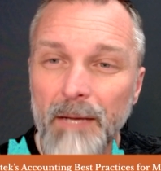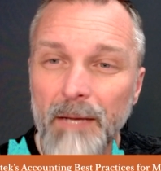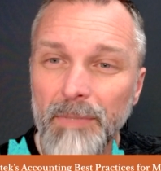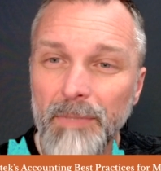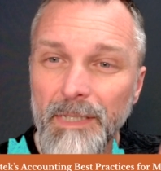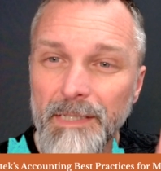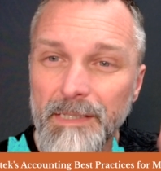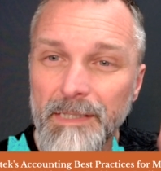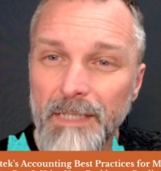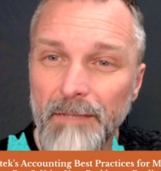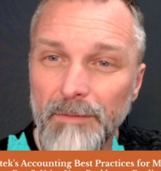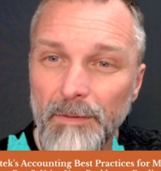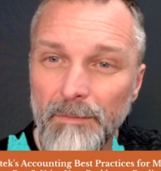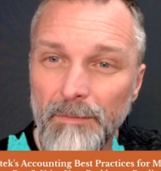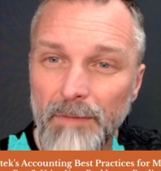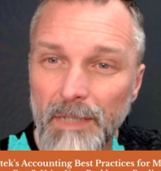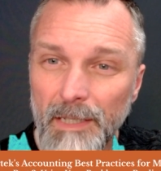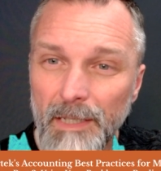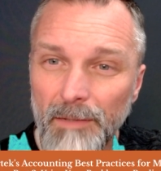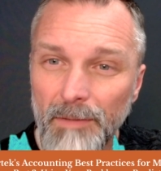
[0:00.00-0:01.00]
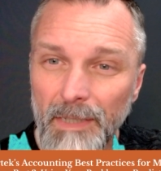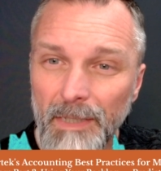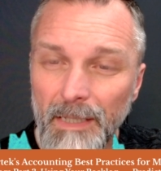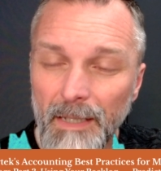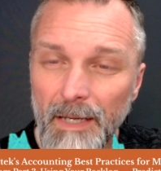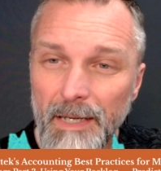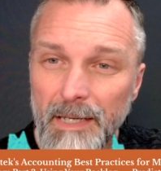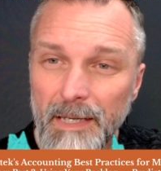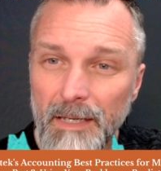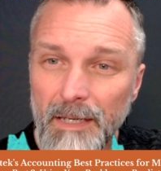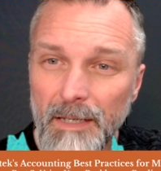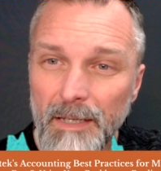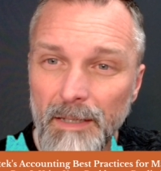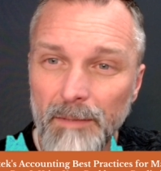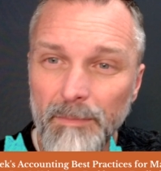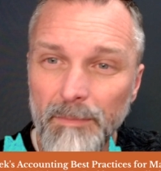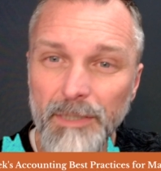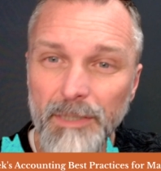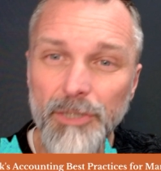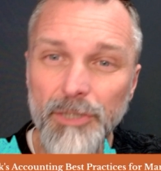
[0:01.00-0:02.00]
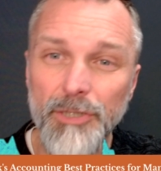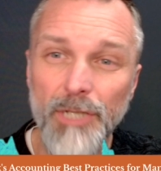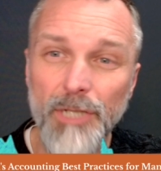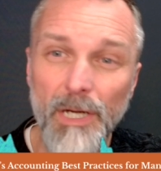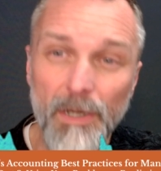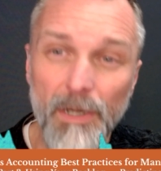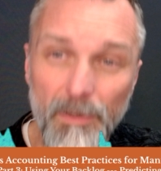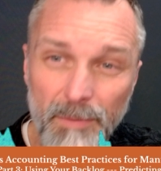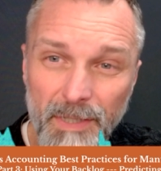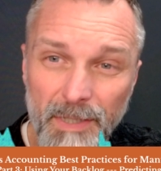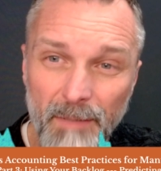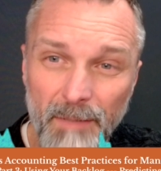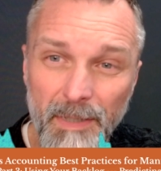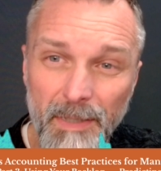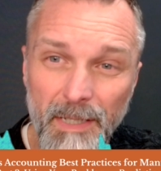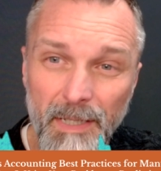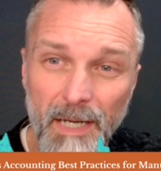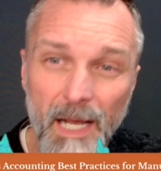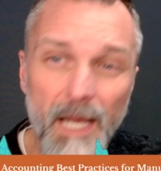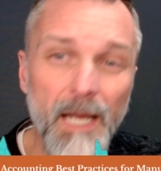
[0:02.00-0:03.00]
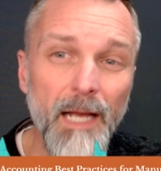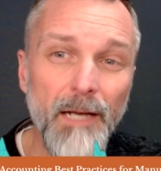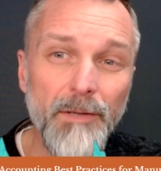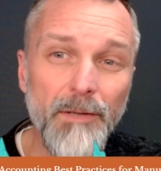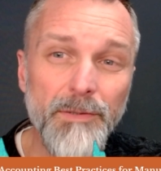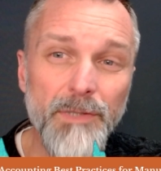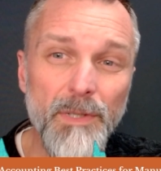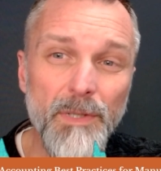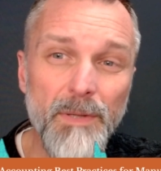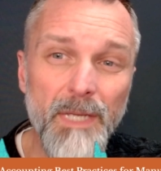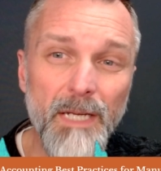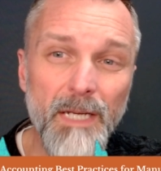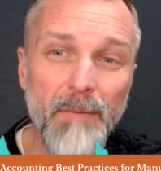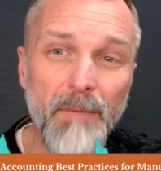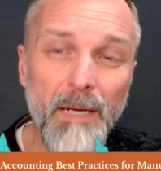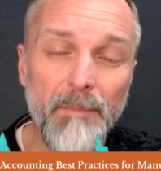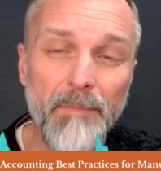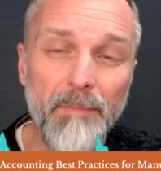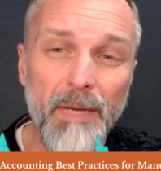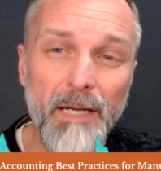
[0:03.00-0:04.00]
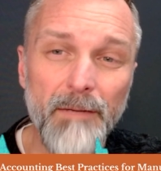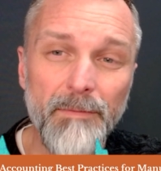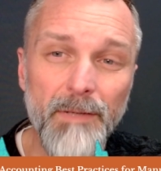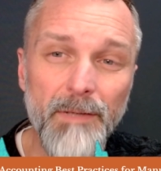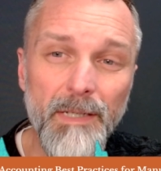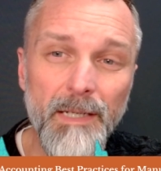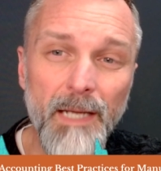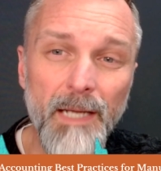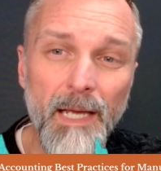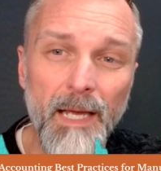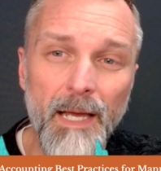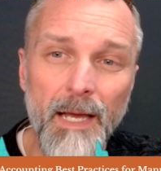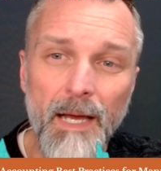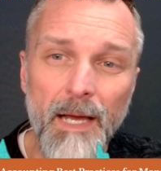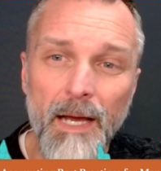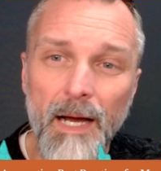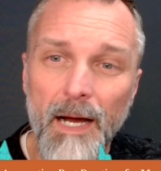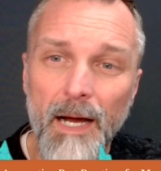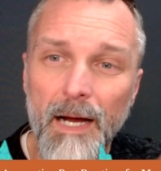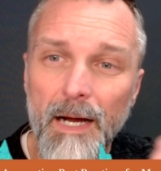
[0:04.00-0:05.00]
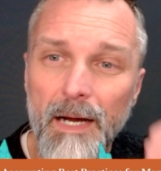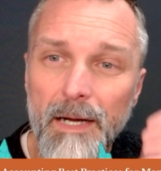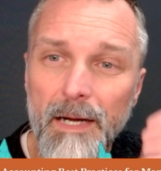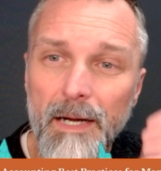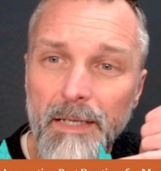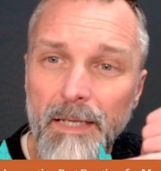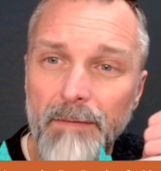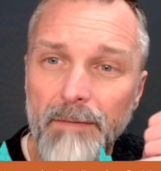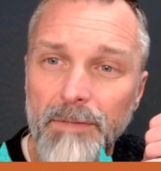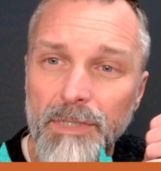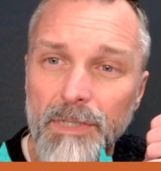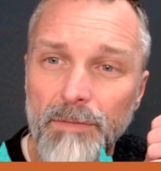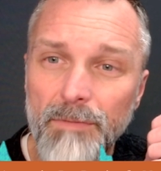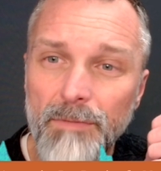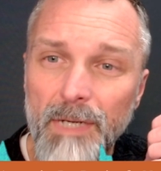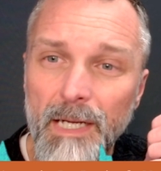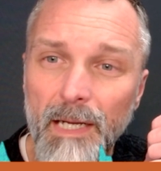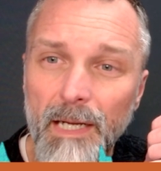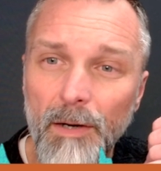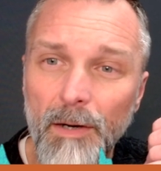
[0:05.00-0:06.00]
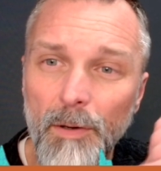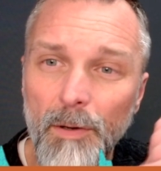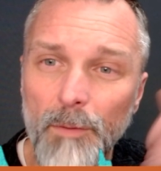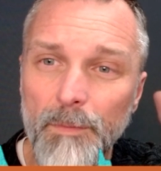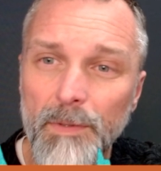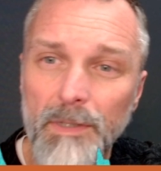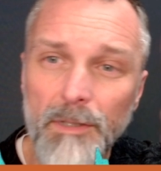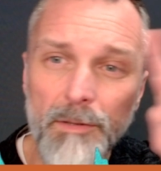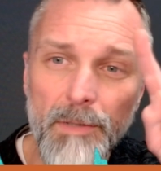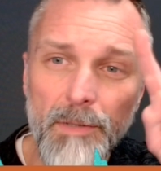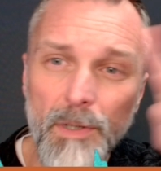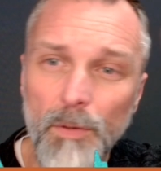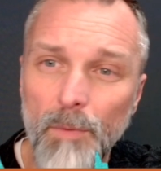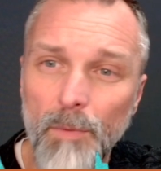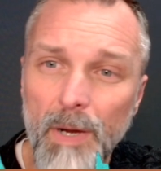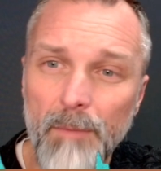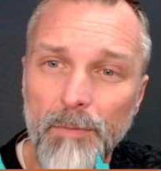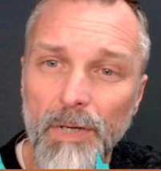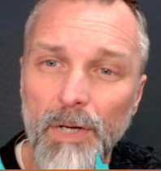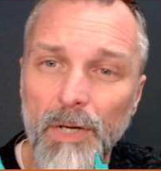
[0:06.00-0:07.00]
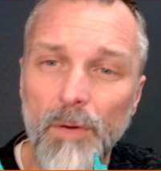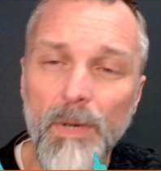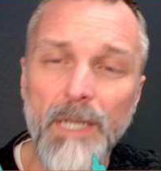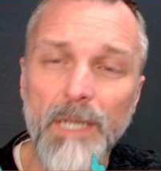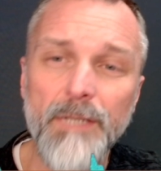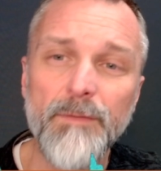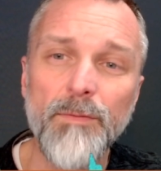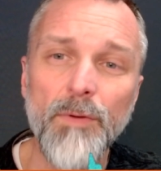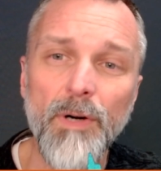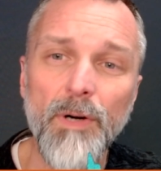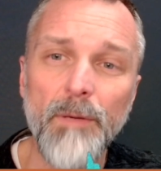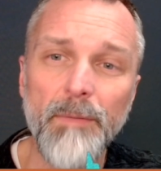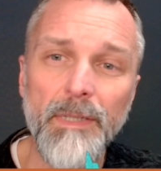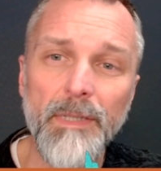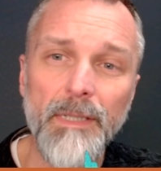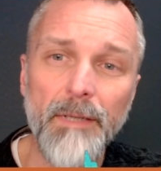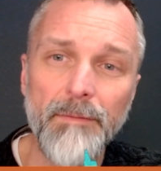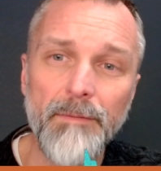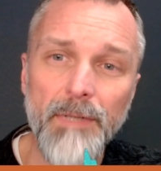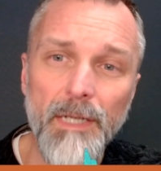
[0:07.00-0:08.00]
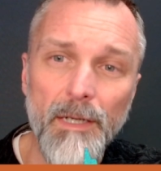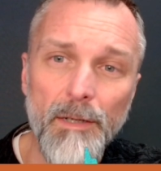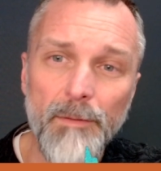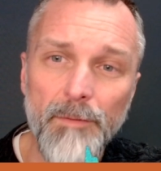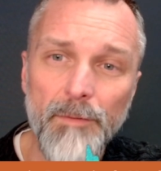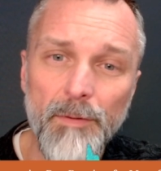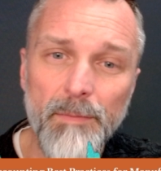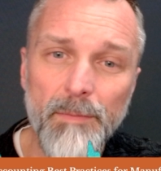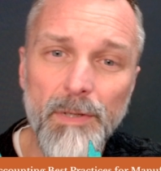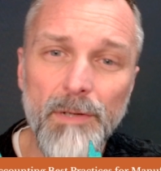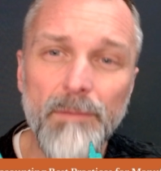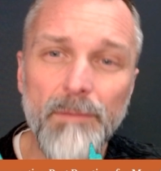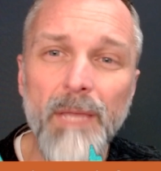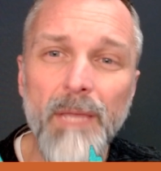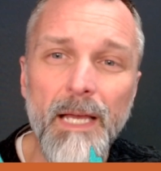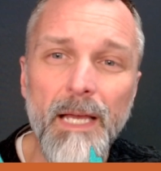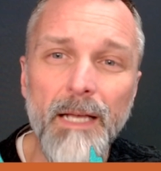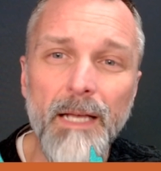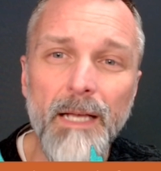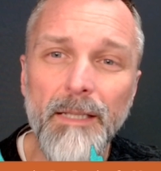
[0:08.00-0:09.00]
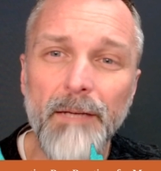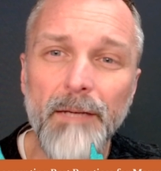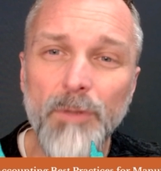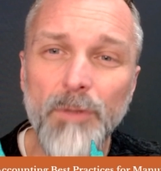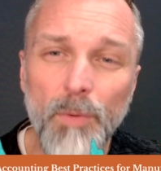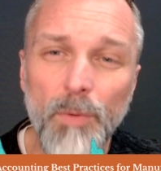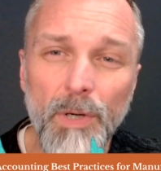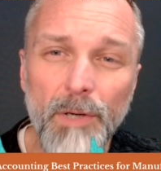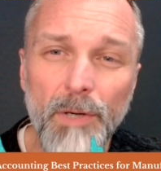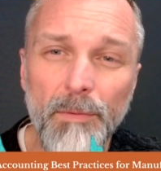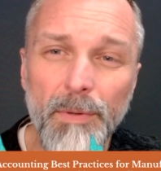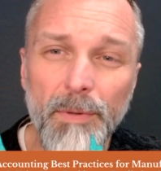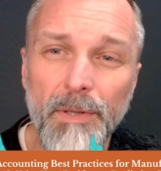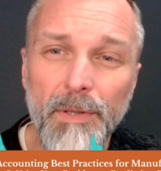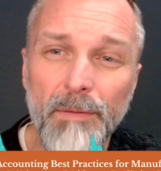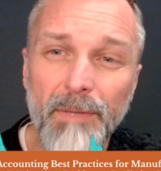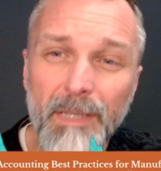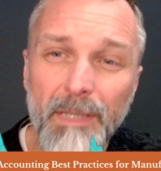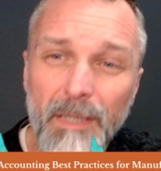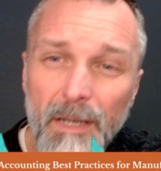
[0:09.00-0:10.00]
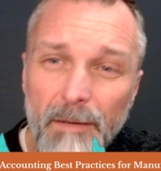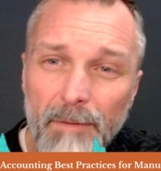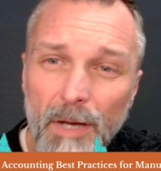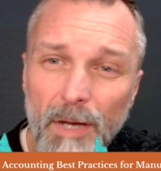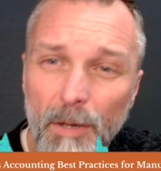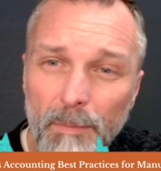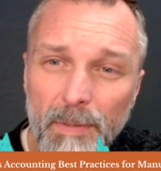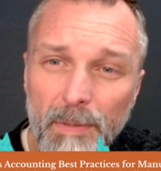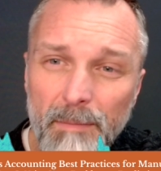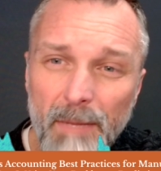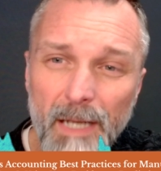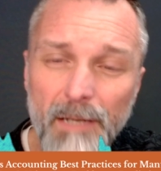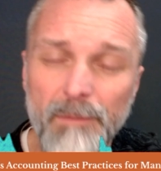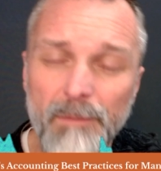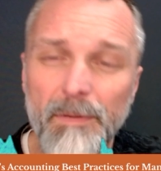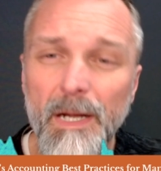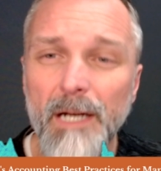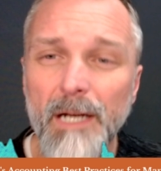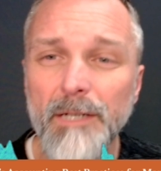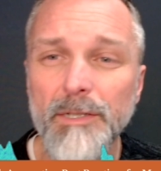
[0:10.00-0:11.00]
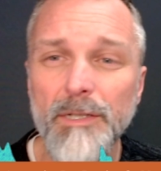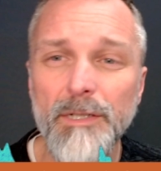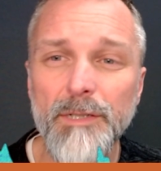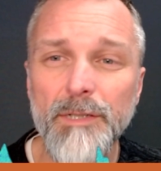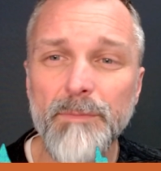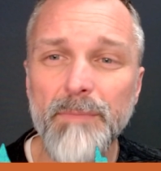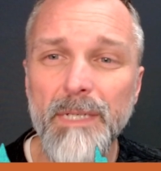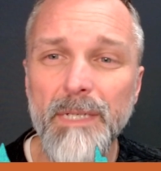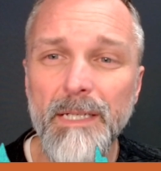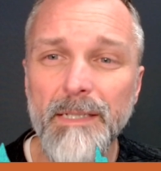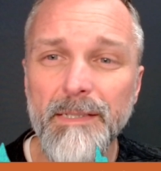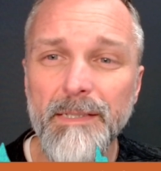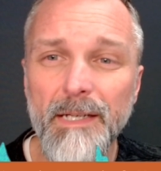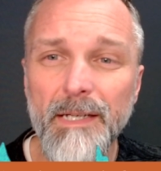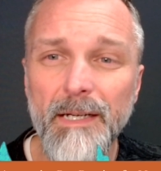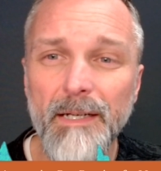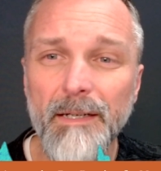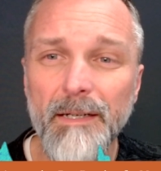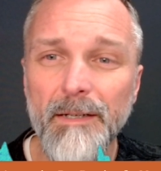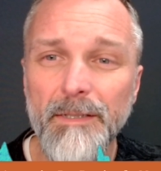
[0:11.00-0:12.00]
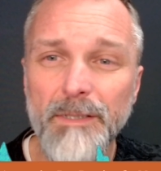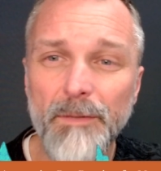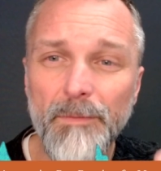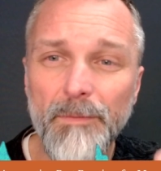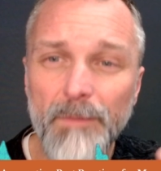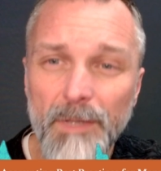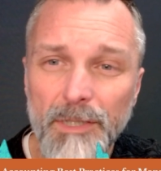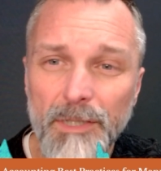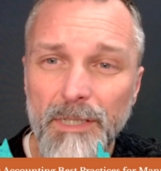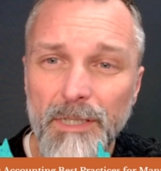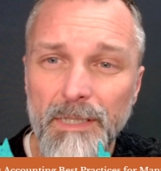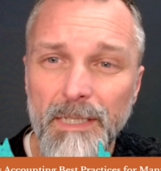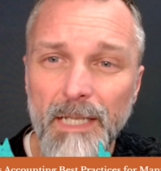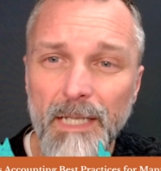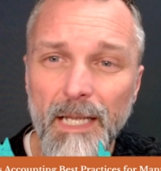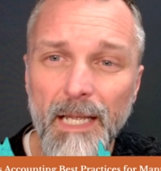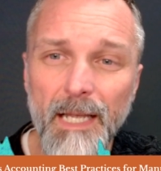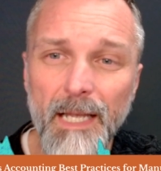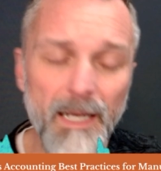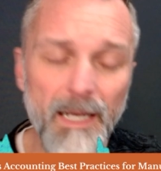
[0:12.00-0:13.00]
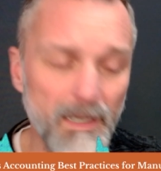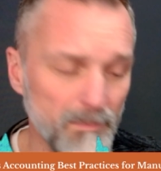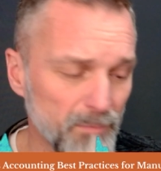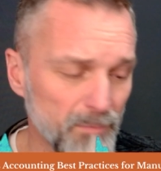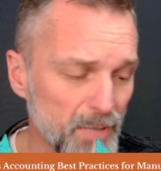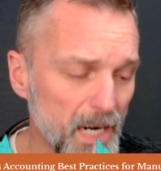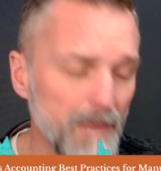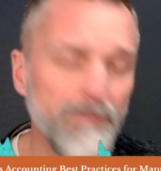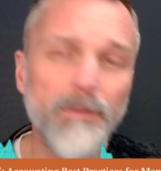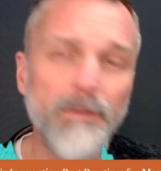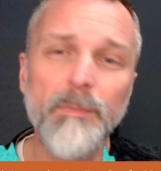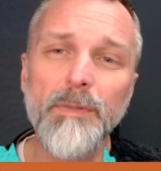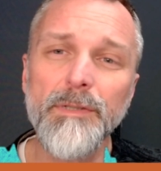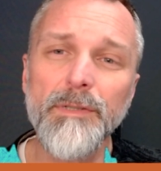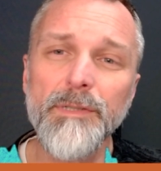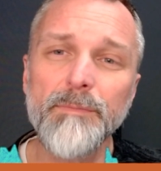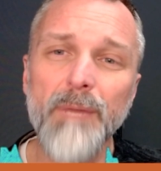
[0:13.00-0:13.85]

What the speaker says: please give the video a like. Please share it with someone else you think might benefit. Give us a ring or fill out our web request form. We'd love to hear from you. Love to work with you. We love helping manufacturers be as efficient and profitable as